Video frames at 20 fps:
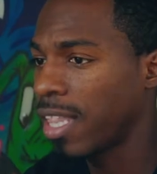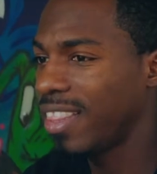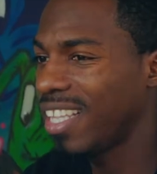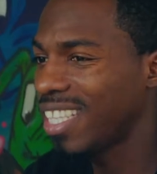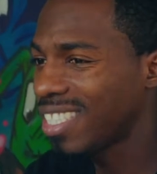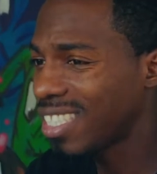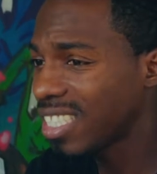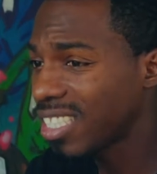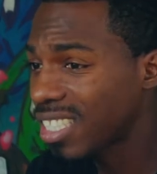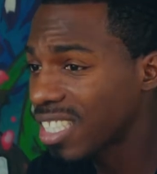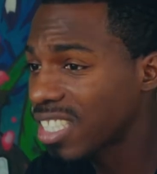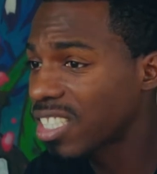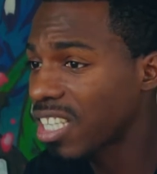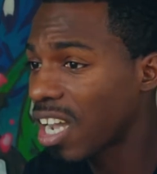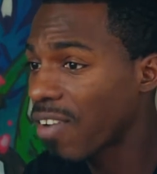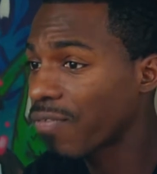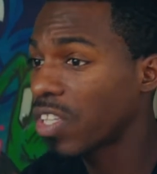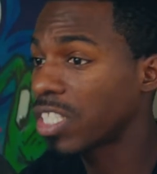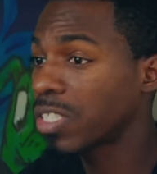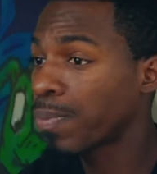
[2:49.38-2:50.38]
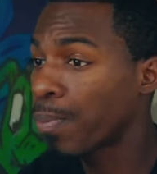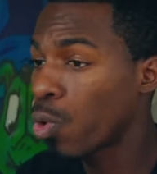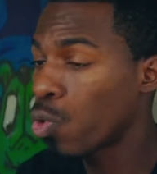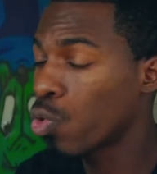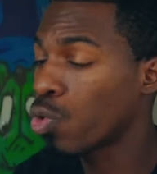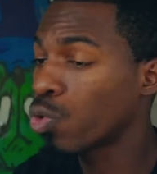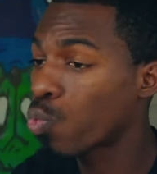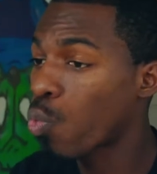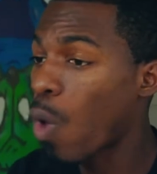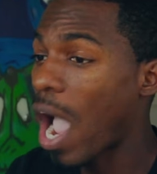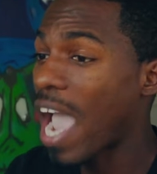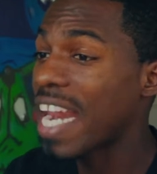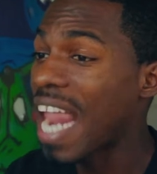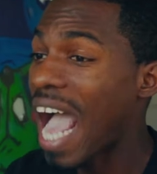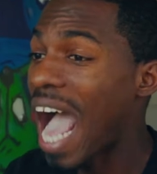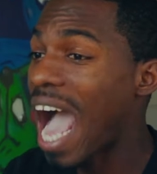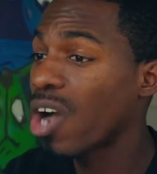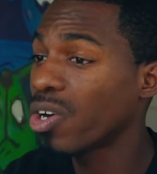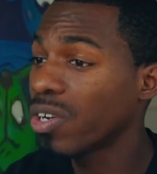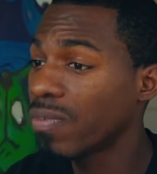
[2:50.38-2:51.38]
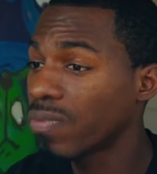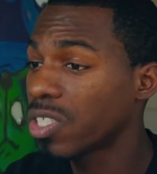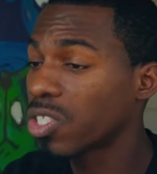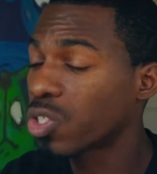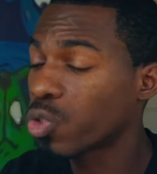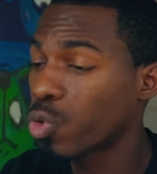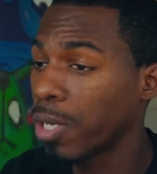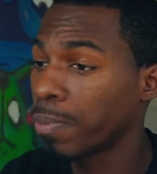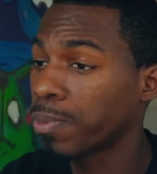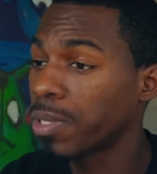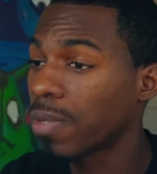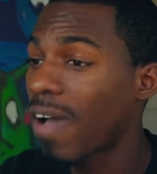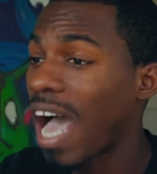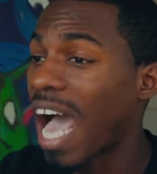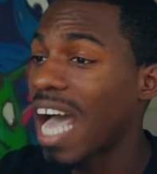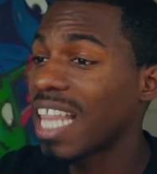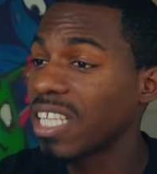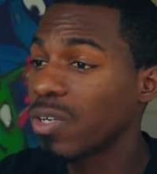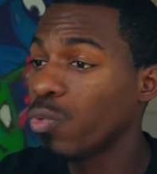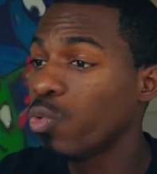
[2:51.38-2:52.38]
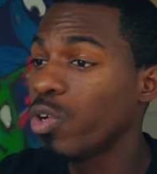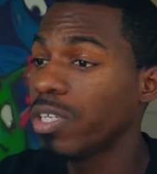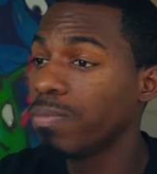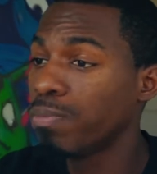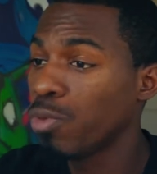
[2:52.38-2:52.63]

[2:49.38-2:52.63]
This is the stuff that's pulled right out of the scripts of Hollywood